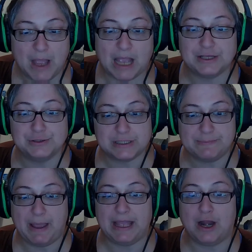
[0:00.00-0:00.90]
I use the
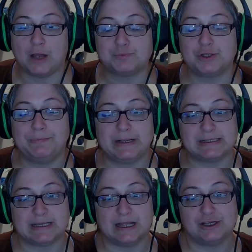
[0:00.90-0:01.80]
paid option
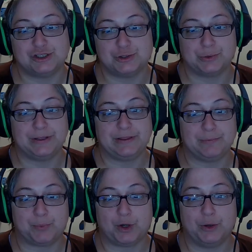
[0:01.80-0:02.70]
because I enjoy the
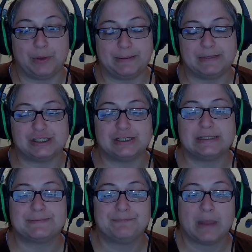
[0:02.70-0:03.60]
pro images.